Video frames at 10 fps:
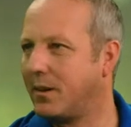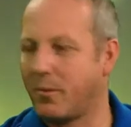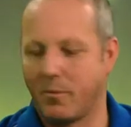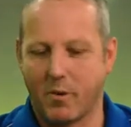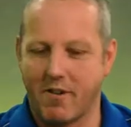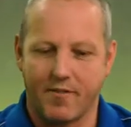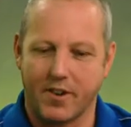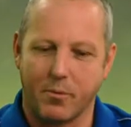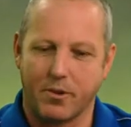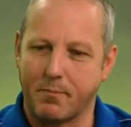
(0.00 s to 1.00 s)
Wherever
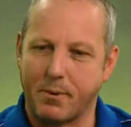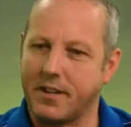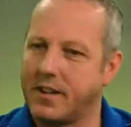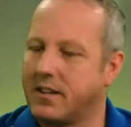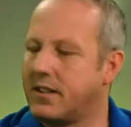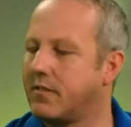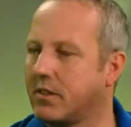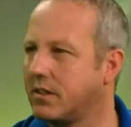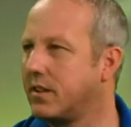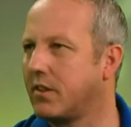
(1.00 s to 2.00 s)
you want to be, you've
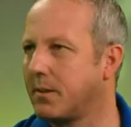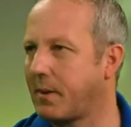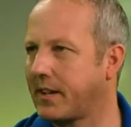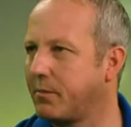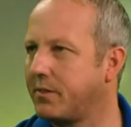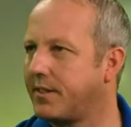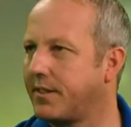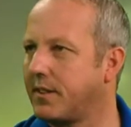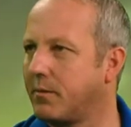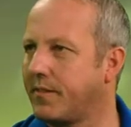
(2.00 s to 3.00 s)
got to back it
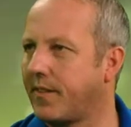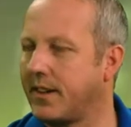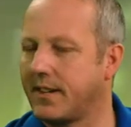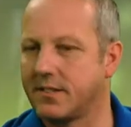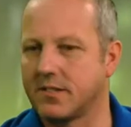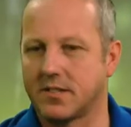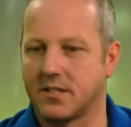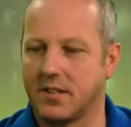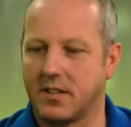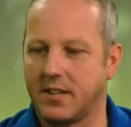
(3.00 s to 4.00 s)
with finance.
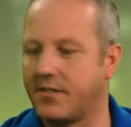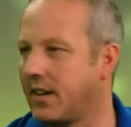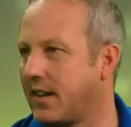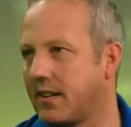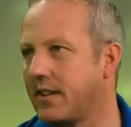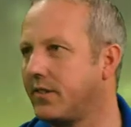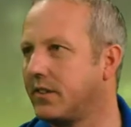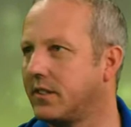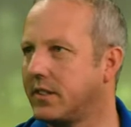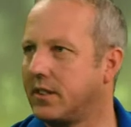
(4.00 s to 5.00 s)
Even at our
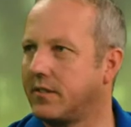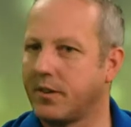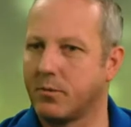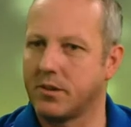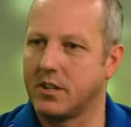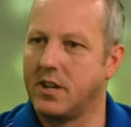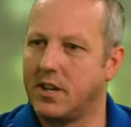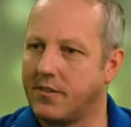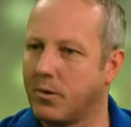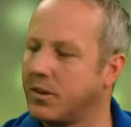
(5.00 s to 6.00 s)
level, if you want
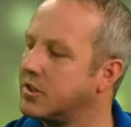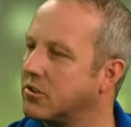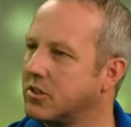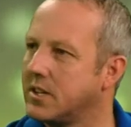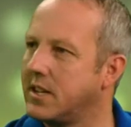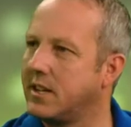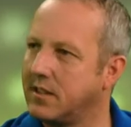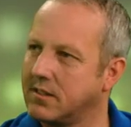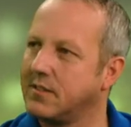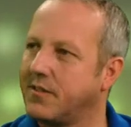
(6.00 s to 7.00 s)
to succeed,
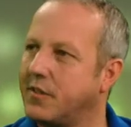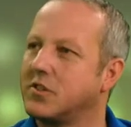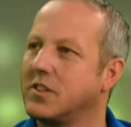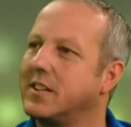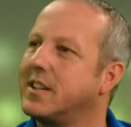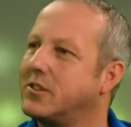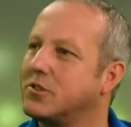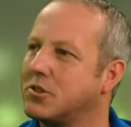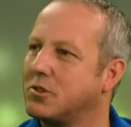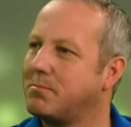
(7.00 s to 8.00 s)
unfortunately, it
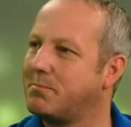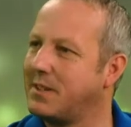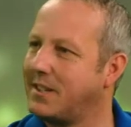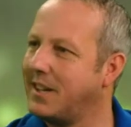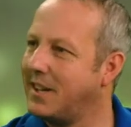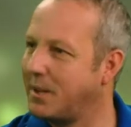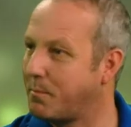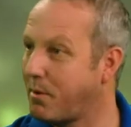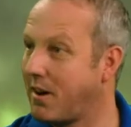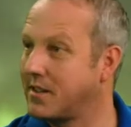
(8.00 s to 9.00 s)
does come at a
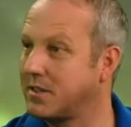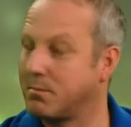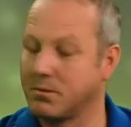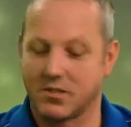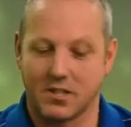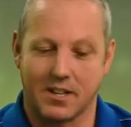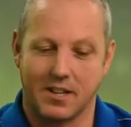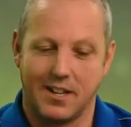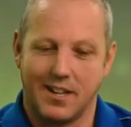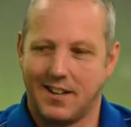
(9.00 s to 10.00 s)
price.
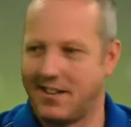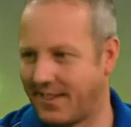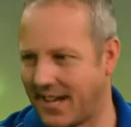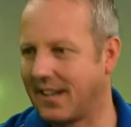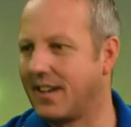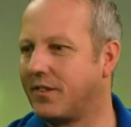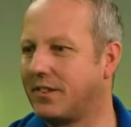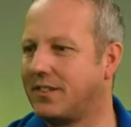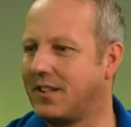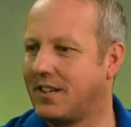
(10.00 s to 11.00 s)
But at that
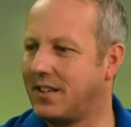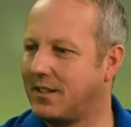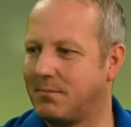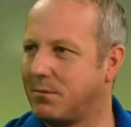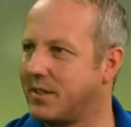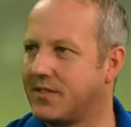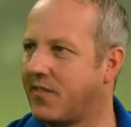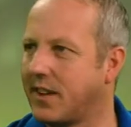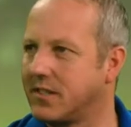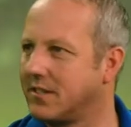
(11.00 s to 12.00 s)
level, money is
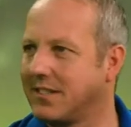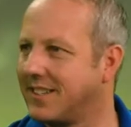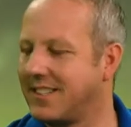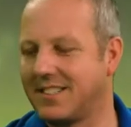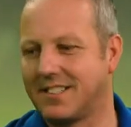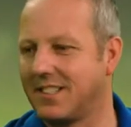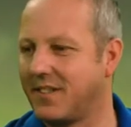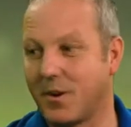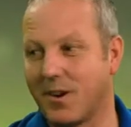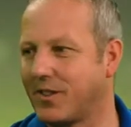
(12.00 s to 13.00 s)
vital. And
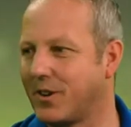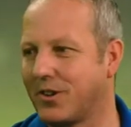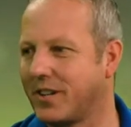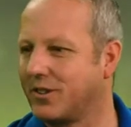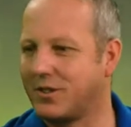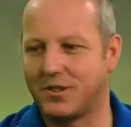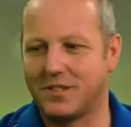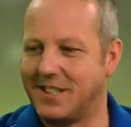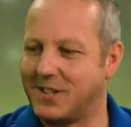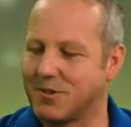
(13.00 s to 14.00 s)
if you haven't got it or
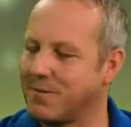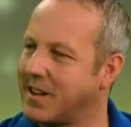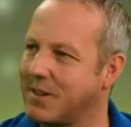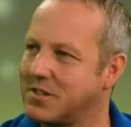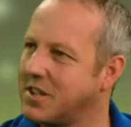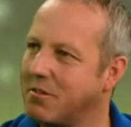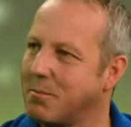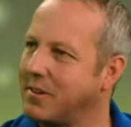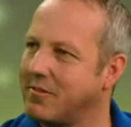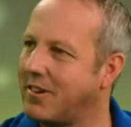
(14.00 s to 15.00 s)
something goes
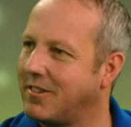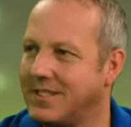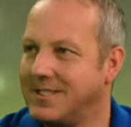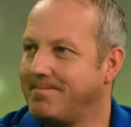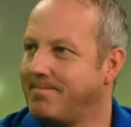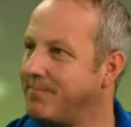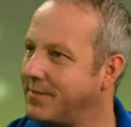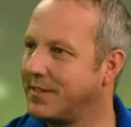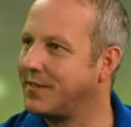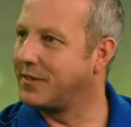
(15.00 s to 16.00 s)
terribly wrong, I was
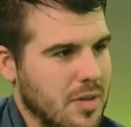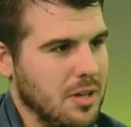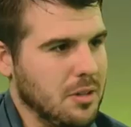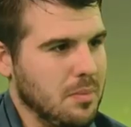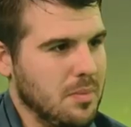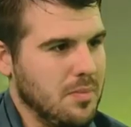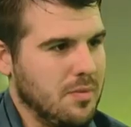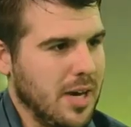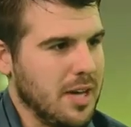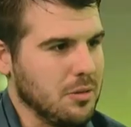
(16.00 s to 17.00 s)
looking at the FA Cup
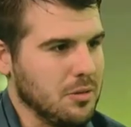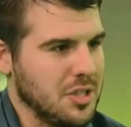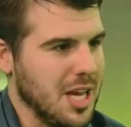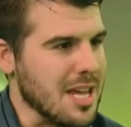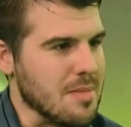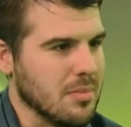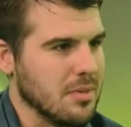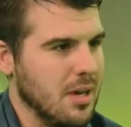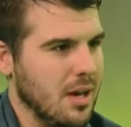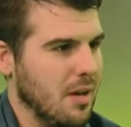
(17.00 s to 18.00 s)
final team.
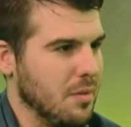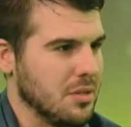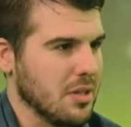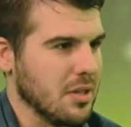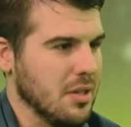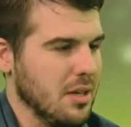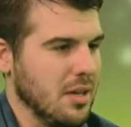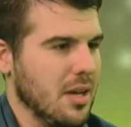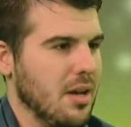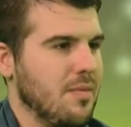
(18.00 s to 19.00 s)
Obviously.
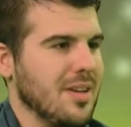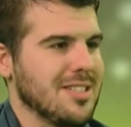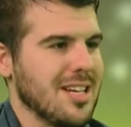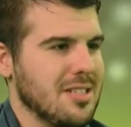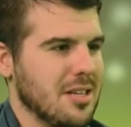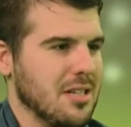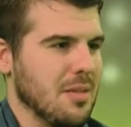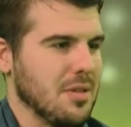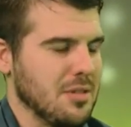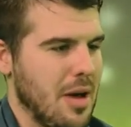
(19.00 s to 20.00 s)
Fantastic team.
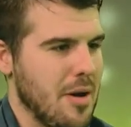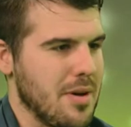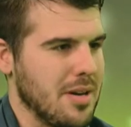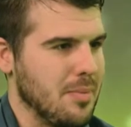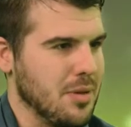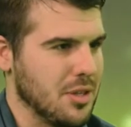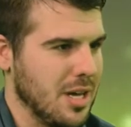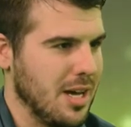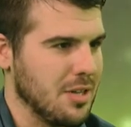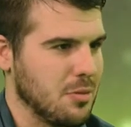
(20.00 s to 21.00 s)
I think it's Harry Redknapp in
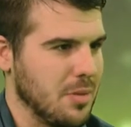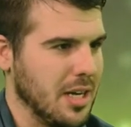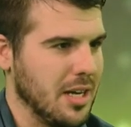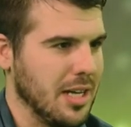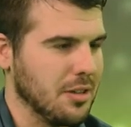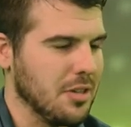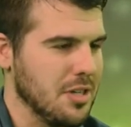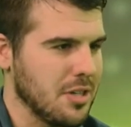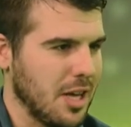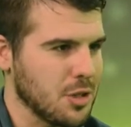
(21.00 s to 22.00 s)
charge, some England
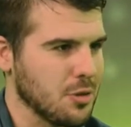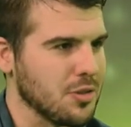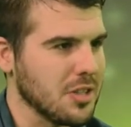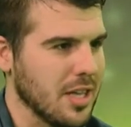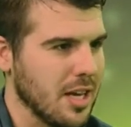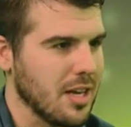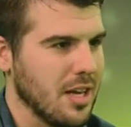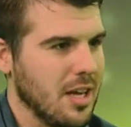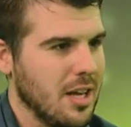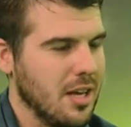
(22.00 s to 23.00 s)
internationals in there,
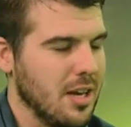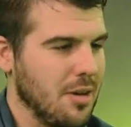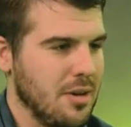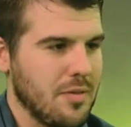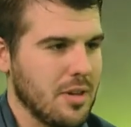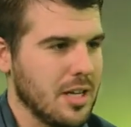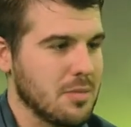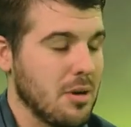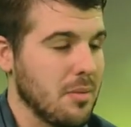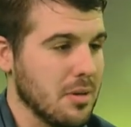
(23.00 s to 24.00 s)
and now half the lads
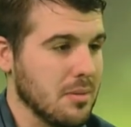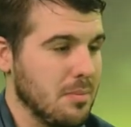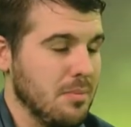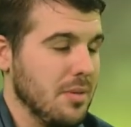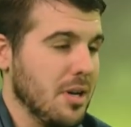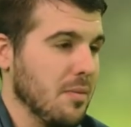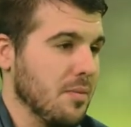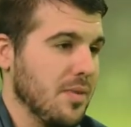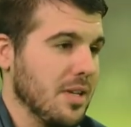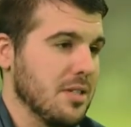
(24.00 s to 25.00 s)
probably
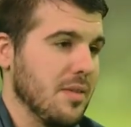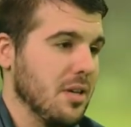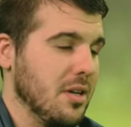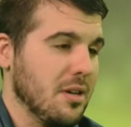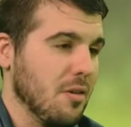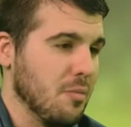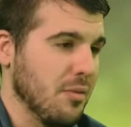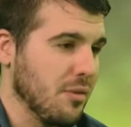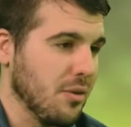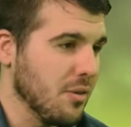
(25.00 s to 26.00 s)
fans haven't heard of
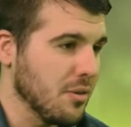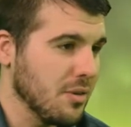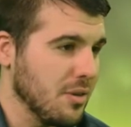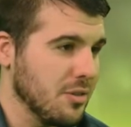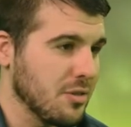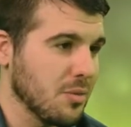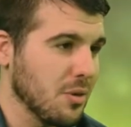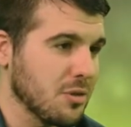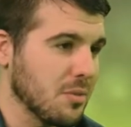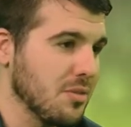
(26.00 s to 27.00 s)
before. Some
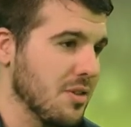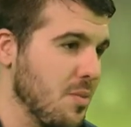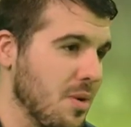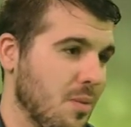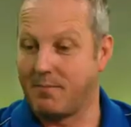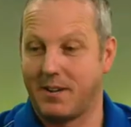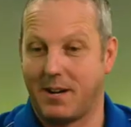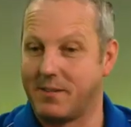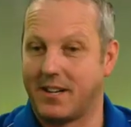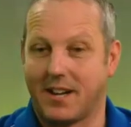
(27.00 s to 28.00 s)
young. So, yeah,
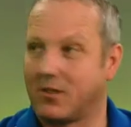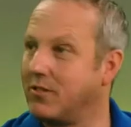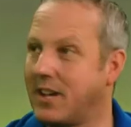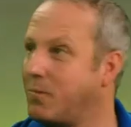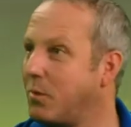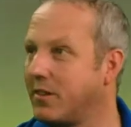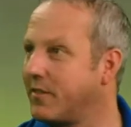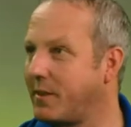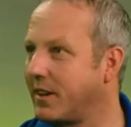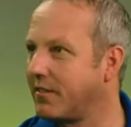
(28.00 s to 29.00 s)
I mean I couldn't name one of
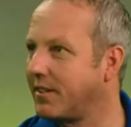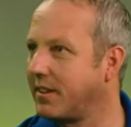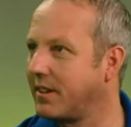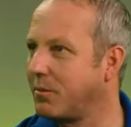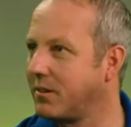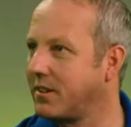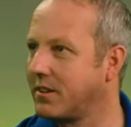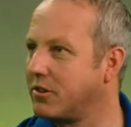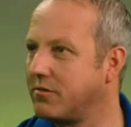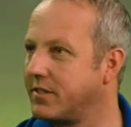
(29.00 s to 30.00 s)
them. I don't think. Yeah. One of the
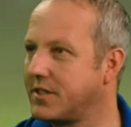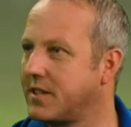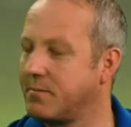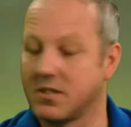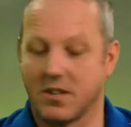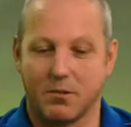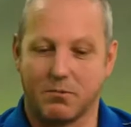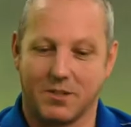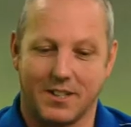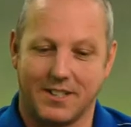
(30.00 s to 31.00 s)
current team.
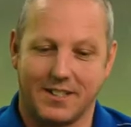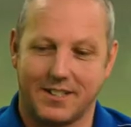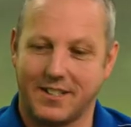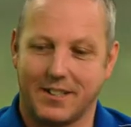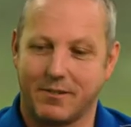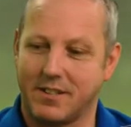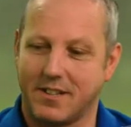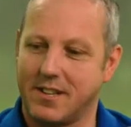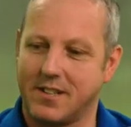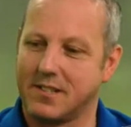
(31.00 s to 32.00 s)
So
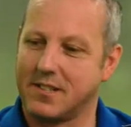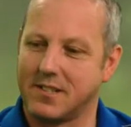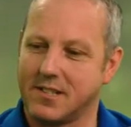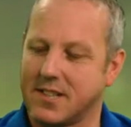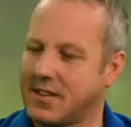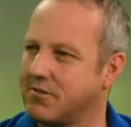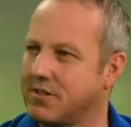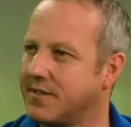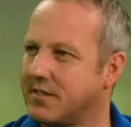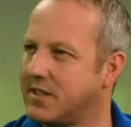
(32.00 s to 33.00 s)
it's
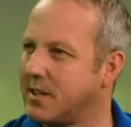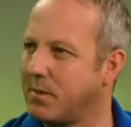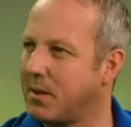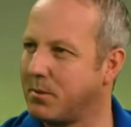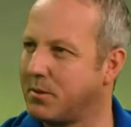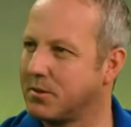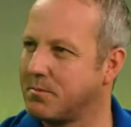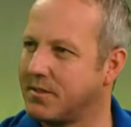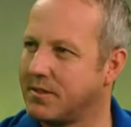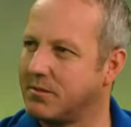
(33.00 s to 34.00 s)
disastrous for a team like
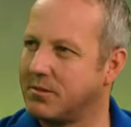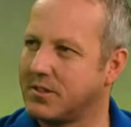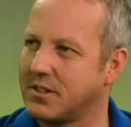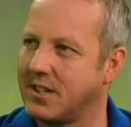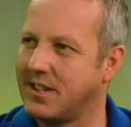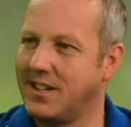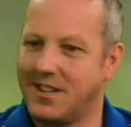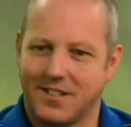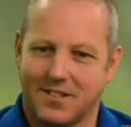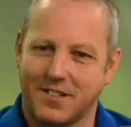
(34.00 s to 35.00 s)
Portsmouth, who's
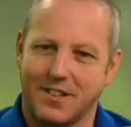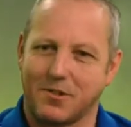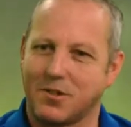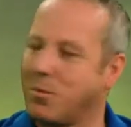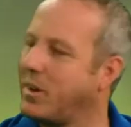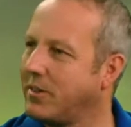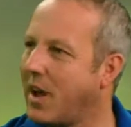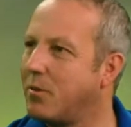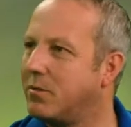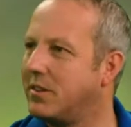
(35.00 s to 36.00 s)
so well
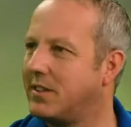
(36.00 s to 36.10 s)
known.